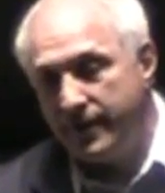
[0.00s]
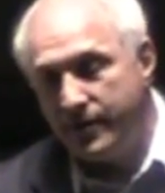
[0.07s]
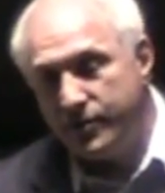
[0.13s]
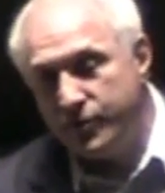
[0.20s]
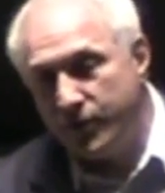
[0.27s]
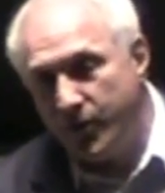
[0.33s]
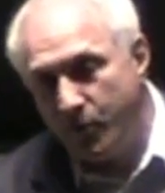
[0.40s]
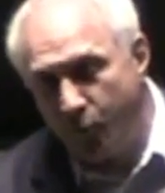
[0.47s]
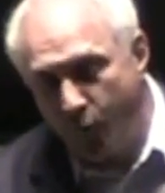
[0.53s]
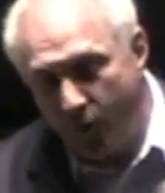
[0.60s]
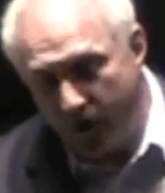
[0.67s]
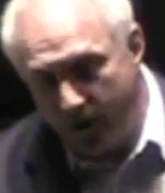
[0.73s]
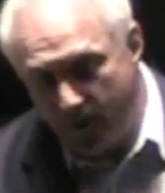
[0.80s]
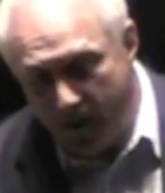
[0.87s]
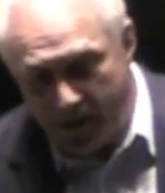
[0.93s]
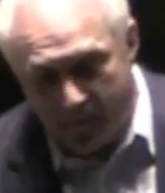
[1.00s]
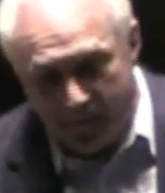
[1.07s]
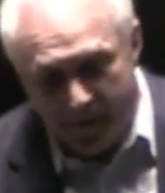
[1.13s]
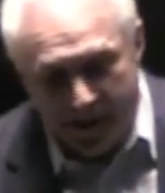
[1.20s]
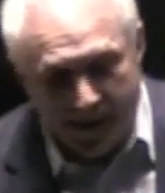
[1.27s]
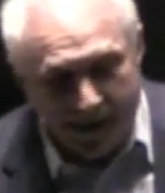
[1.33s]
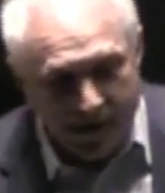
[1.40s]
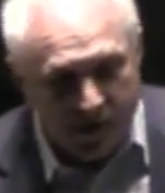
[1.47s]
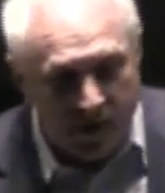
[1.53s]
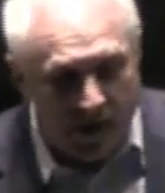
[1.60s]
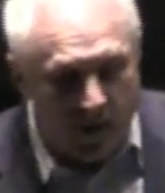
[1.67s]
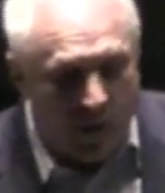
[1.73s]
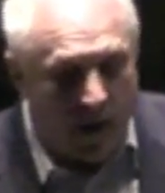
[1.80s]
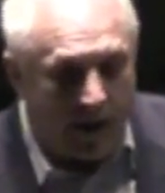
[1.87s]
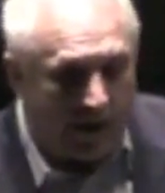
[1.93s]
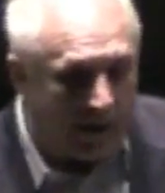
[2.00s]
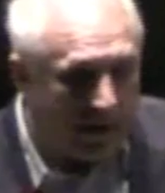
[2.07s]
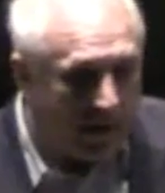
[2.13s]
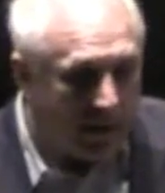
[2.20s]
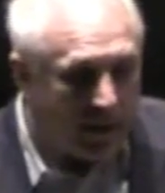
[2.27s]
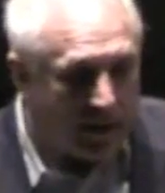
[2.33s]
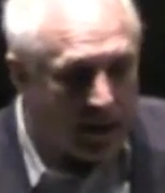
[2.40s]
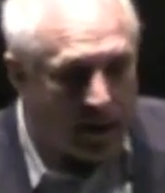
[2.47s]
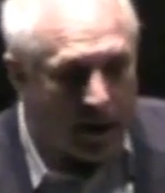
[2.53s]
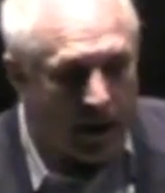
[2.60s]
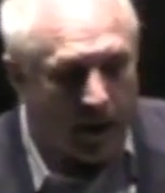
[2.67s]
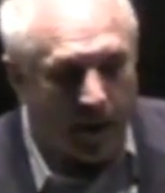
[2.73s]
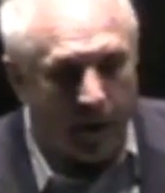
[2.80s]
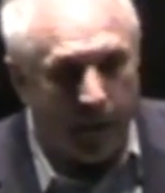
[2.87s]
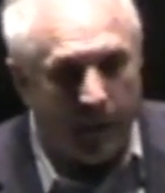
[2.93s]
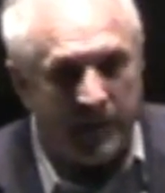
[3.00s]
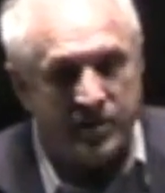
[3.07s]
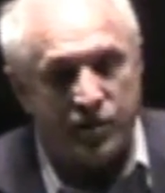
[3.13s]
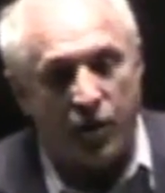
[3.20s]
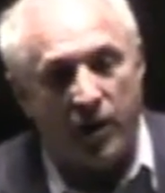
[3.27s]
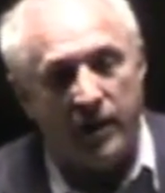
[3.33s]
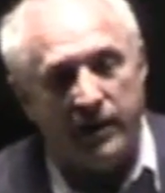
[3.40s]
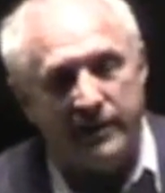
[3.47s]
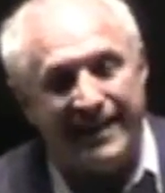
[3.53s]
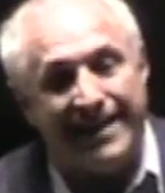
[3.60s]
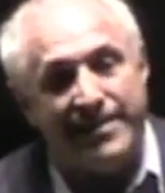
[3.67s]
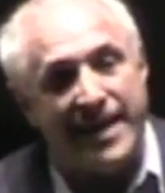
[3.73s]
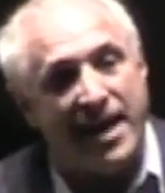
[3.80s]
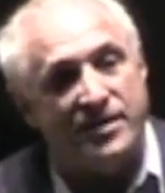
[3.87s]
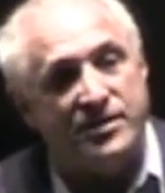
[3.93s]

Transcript: It's really important. So anyway, I started at $10,000.